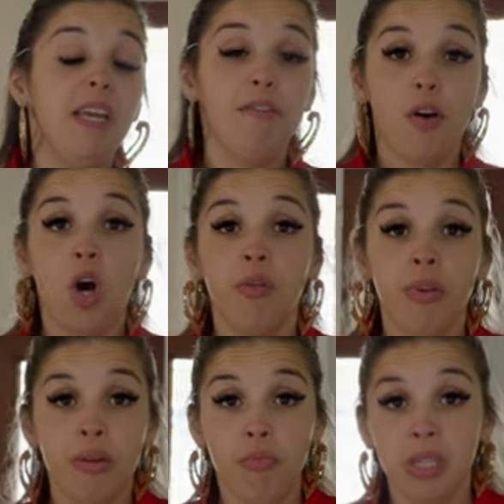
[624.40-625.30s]
evolve
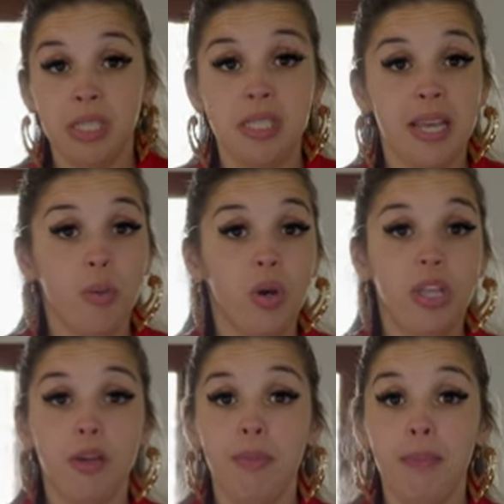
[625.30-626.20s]
in real estate,
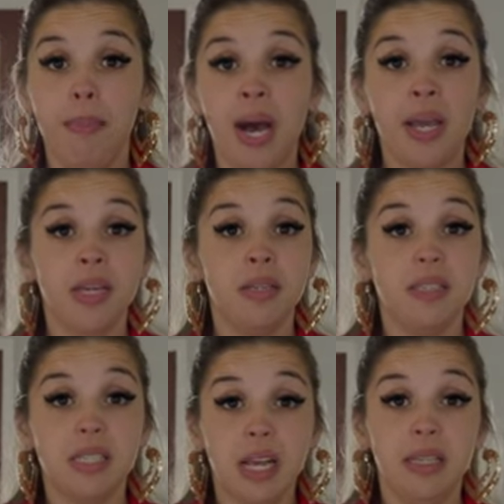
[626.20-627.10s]
whether it be buying,
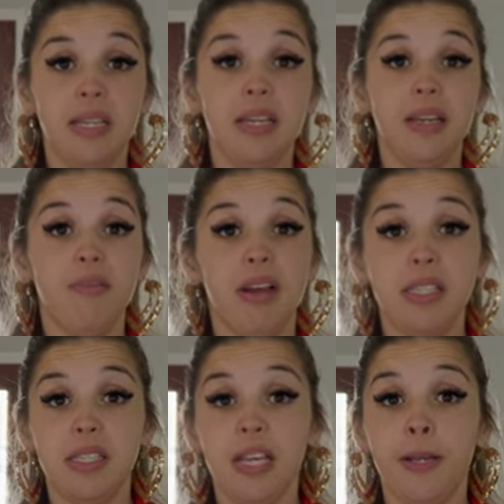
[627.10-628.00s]
selling,
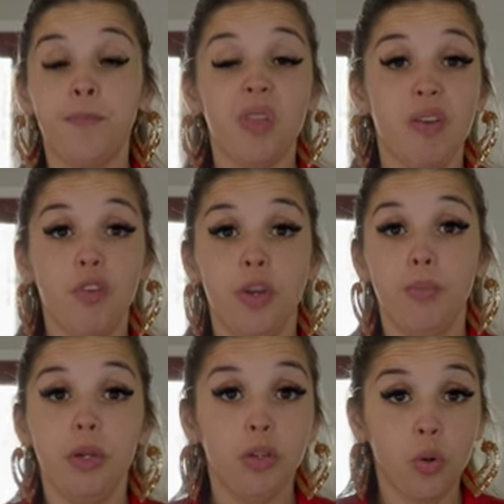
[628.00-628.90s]
investing. If you're a
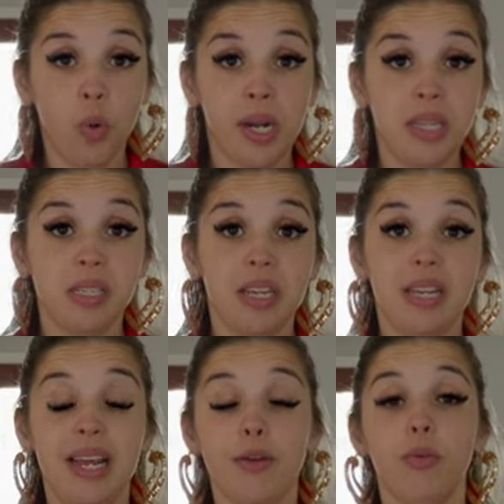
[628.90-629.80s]
builder wanting to
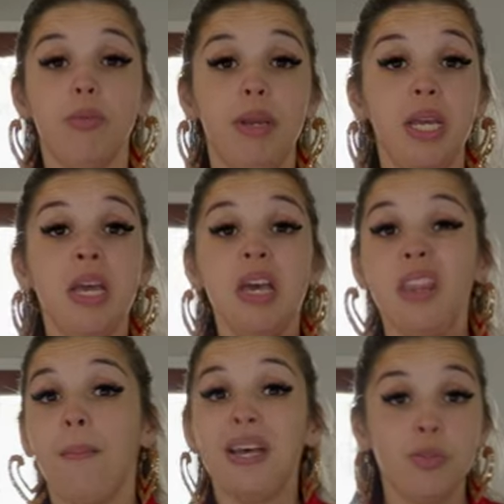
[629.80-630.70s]
connect with me,
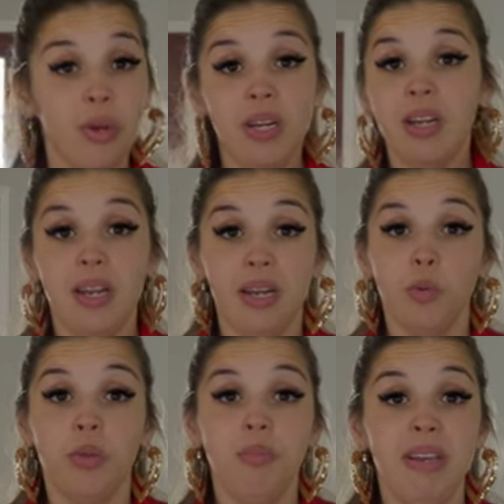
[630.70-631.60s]
the best way to connect
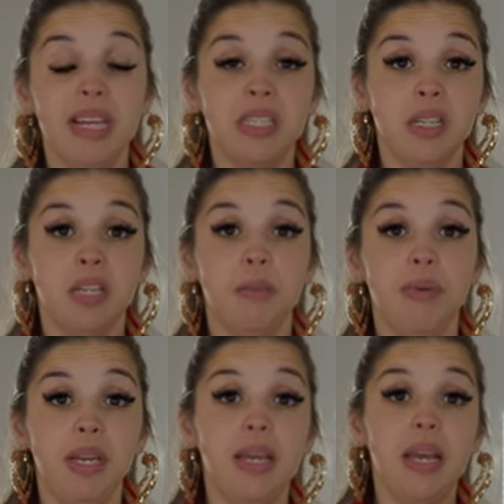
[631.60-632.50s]
with me is gonna
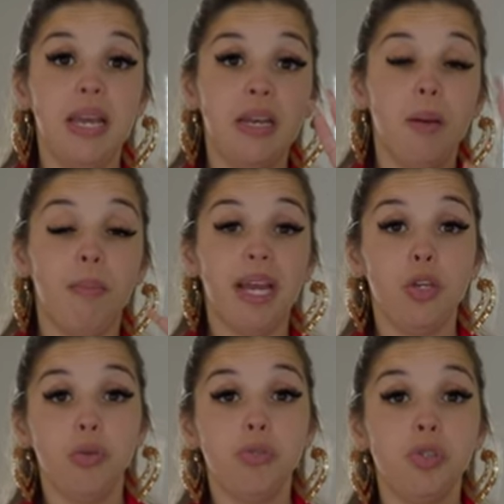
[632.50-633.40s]
be in my
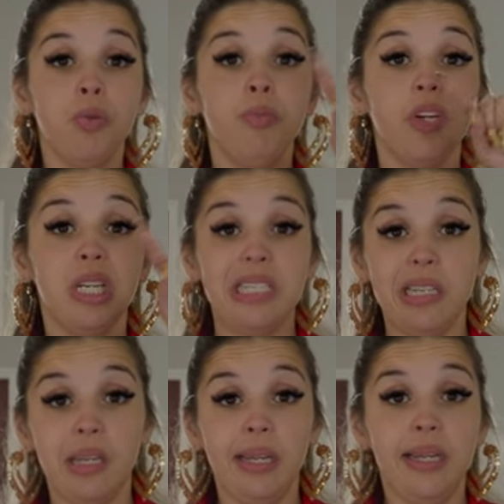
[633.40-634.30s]
YouTube. You're gonna
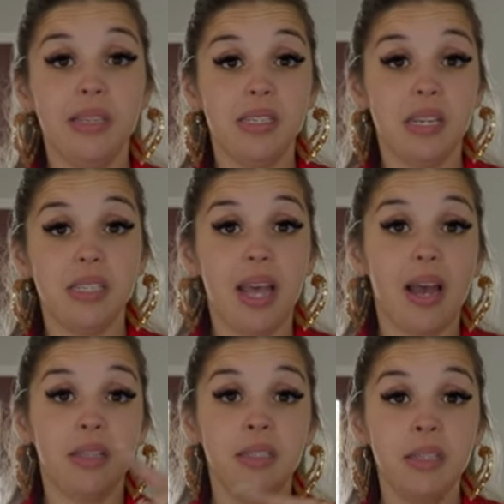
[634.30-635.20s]
see a link that says
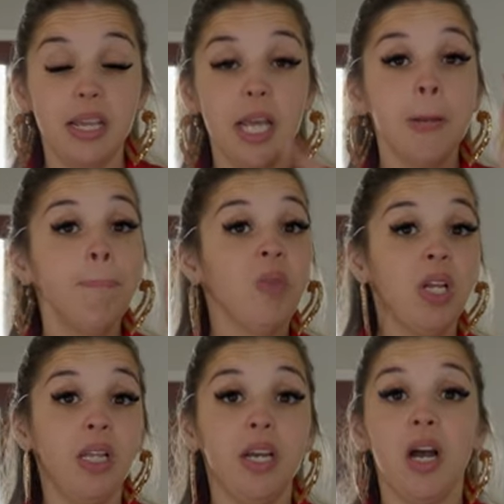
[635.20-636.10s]
Calendly.
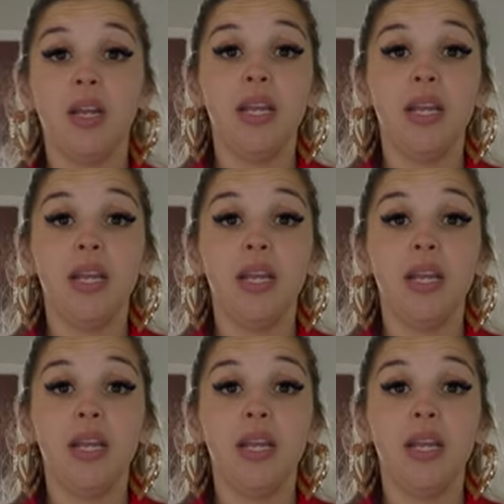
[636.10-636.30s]
Click on